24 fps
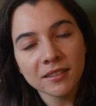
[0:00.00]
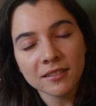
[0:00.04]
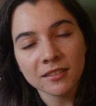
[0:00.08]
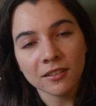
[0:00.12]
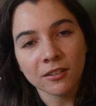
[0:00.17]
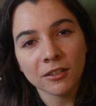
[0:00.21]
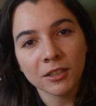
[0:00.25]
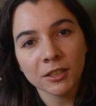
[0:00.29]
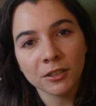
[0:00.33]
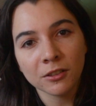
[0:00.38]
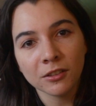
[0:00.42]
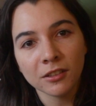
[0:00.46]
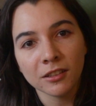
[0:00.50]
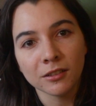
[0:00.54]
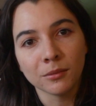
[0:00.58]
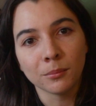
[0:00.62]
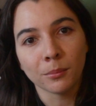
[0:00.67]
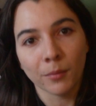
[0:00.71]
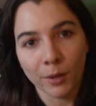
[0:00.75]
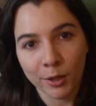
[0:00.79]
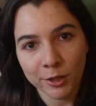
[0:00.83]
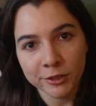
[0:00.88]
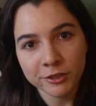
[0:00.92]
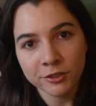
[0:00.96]
this article in
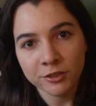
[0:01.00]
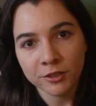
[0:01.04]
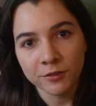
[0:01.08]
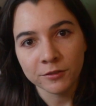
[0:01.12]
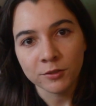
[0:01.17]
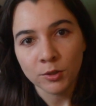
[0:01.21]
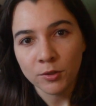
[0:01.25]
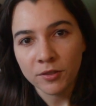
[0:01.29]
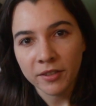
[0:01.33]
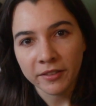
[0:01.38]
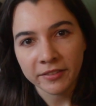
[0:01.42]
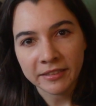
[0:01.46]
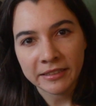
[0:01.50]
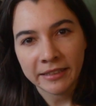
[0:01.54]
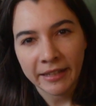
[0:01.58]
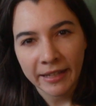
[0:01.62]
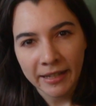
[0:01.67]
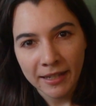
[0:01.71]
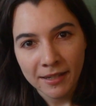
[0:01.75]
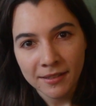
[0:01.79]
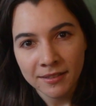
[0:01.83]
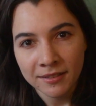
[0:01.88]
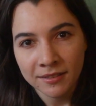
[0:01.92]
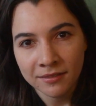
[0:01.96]
March of two thousand
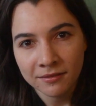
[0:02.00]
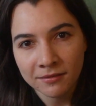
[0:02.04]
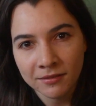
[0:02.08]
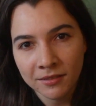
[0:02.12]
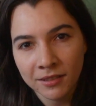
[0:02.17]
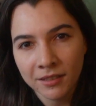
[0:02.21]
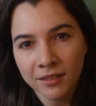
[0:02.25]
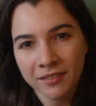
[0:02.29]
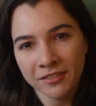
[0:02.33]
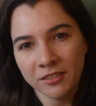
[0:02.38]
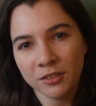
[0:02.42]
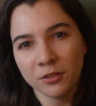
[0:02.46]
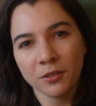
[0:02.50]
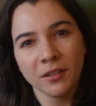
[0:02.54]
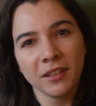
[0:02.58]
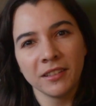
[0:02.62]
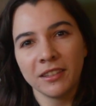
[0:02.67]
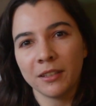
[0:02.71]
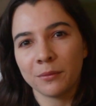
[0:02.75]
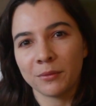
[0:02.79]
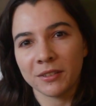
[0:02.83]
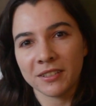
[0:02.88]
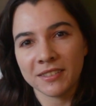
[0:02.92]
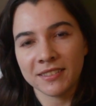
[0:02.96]
eight,
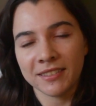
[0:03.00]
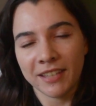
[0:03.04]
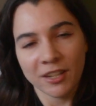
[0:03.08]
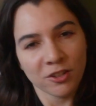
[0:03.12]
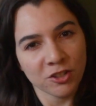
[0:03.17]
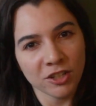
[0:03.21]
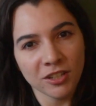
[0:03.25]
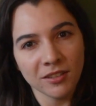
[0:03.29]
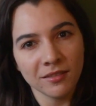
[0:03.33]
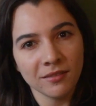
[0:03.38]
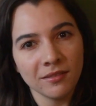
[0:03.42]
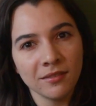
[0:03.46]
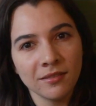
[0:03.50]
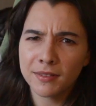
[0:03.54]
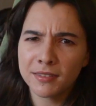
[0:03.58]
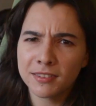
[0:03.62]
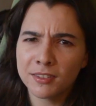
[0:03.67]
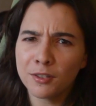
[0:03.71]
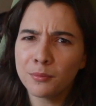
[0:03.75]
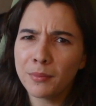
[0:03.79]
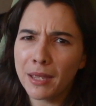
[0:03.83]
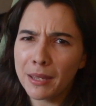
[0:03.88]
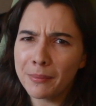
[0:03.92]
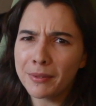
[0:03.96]
during the recession,
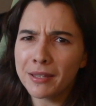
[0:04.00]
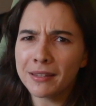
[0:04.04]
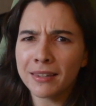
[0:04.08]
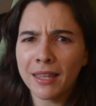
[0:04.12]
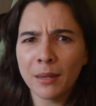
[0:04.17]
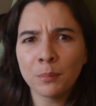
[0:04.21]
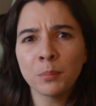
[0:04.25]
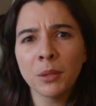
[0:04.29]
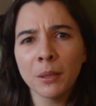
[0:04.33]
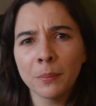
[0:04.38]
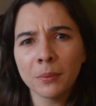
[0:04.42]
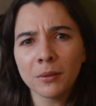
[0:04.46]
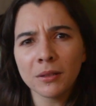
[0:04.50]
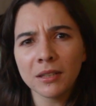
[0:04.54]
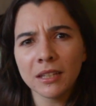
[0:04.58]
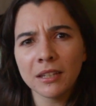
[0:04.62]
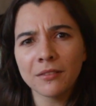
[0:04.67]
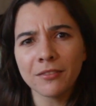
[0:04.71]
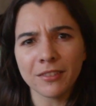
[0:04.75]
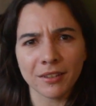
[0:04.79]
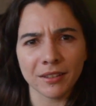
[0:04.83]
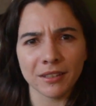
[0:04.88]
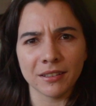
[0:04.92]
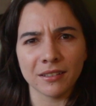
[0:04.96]
so maybe let people
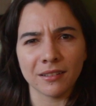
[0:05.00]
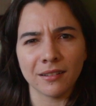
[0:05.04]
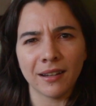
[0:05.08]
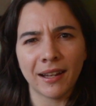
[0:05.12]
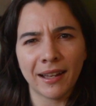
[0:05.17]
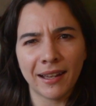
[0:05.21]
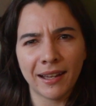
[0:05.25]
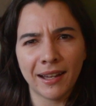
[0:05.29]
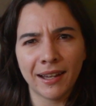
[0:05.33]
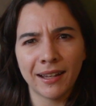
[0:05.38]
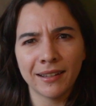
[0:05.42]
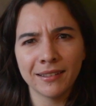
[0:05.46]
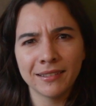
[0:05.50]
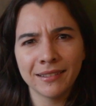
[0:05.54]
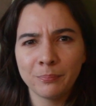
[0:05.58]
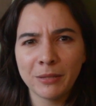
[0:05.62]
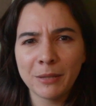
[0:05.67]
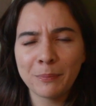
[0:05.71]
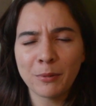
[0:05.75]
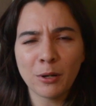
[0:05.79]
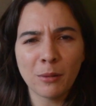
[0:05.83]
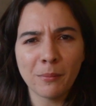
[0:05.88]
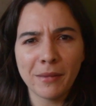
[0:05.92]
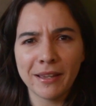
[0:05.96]
live a little, huh?
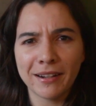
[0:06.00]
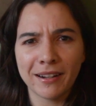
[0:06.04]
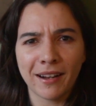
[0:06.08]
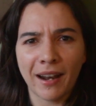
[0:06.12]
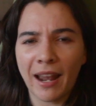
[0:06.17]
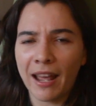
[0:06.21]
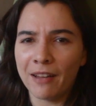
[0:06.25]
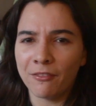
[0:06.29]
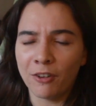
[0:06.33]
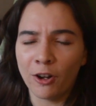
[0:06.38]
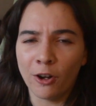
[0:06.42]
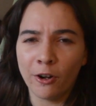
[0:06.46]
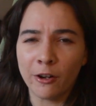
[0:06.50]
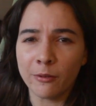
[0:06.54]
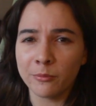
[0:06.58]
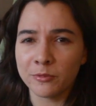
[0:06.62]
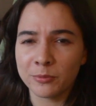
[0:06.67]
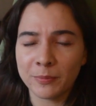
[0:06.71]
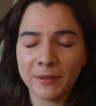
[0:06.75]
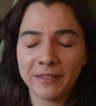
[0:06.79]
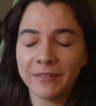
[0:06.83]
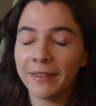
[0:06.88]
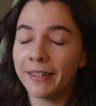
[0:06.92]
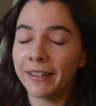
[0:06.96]
People may not have
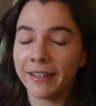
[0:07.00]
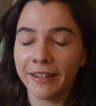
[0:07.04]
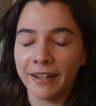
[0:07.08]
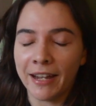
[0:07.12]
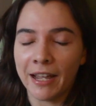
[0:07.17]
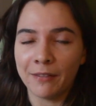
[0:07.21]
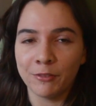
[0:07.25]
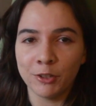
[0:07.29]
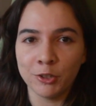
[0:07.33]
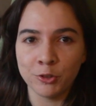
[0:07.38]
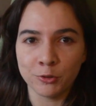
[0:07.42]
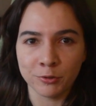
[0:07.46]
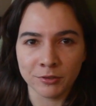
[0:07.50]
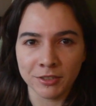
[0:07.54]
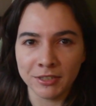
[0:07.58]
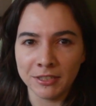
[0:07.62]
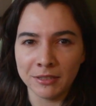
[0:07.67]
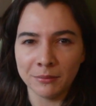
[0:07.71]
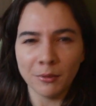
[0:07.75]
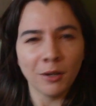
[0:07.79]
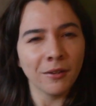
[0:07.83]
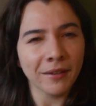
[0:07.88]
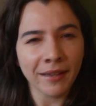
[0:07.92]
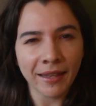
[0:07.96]
homes, but they can have a
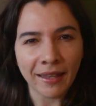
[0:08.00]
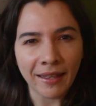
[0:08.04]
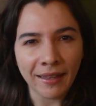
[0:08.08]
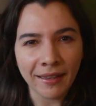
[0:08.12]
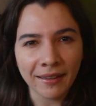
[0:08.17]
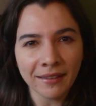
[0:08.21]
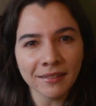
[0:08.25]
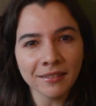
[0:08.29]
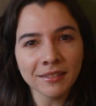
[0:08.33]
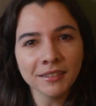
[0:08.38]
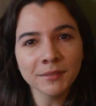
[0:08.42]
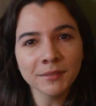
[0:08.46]
dream, okay?